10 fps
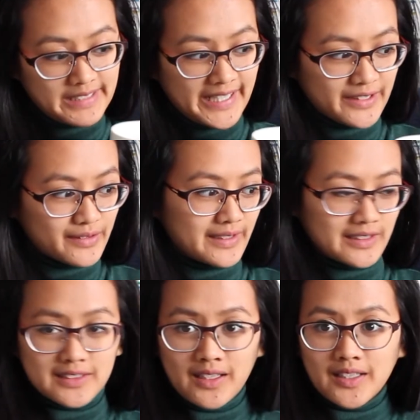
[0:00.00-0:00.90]
and
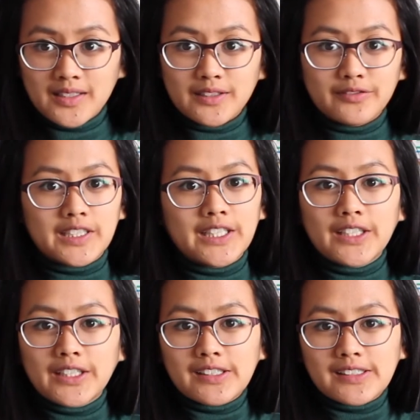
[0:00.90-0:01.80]
drink lots of
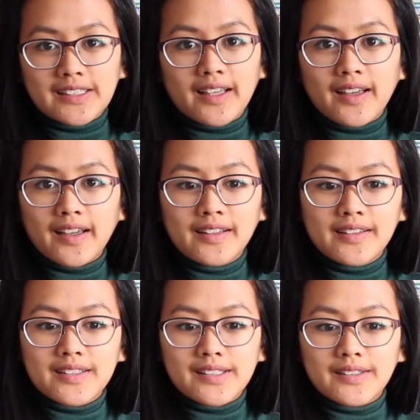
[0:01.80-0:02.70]
teas,
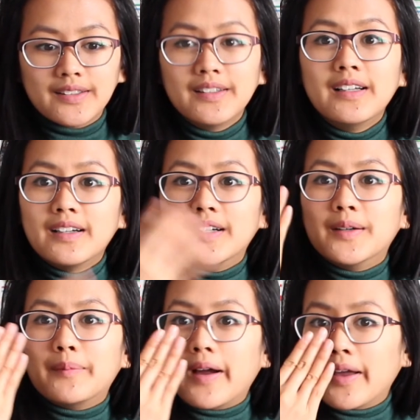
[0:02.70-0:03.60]
and
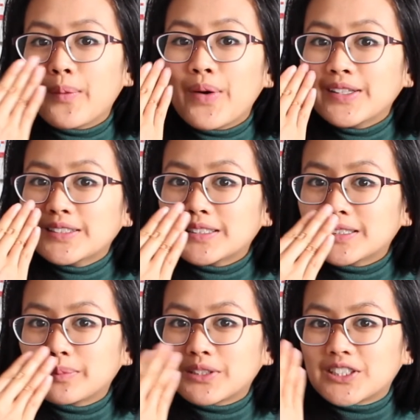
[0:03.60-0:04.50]
my voice
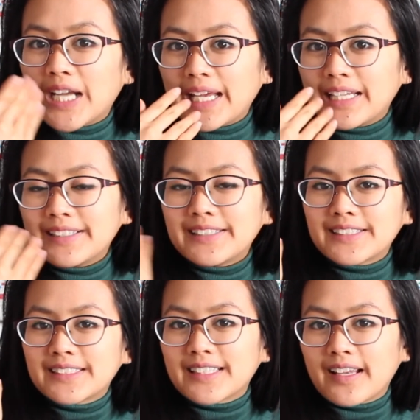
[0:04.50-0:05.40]
is a bit
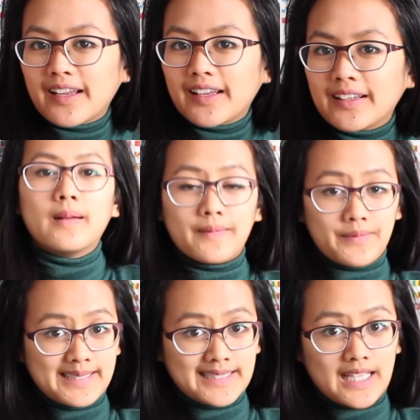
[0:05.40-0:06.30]
changed, and
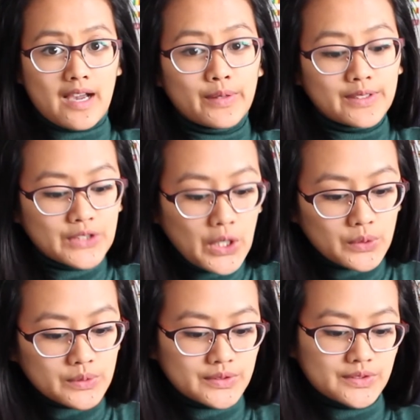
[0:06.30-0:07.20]
that's how it
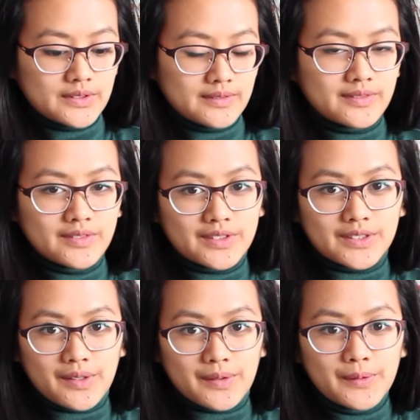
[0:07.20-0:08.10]
goes.
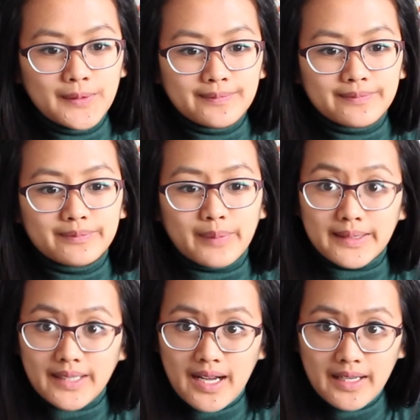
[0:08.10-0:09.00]
So,
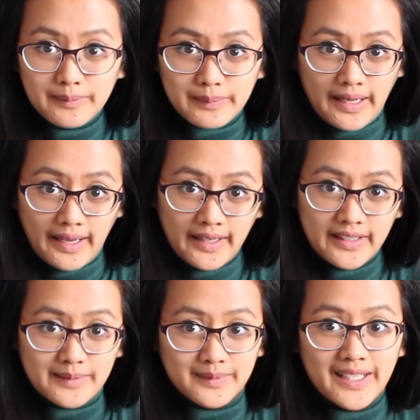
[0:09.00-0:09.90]
but I'm
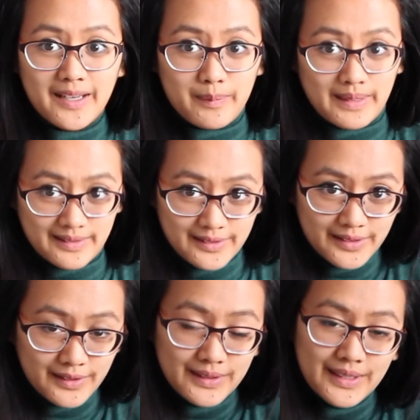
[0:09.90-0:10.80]
back, I'm getting better,